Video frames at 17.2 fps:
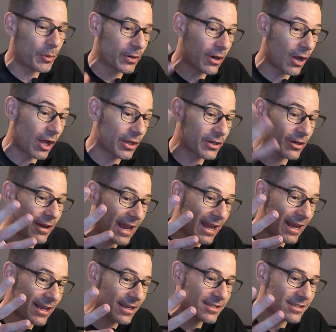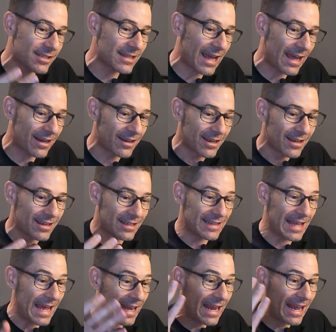put all your eggs in
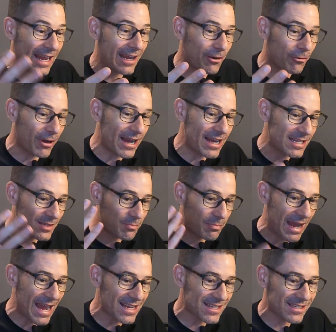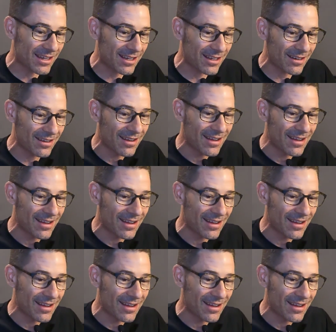that A race basket,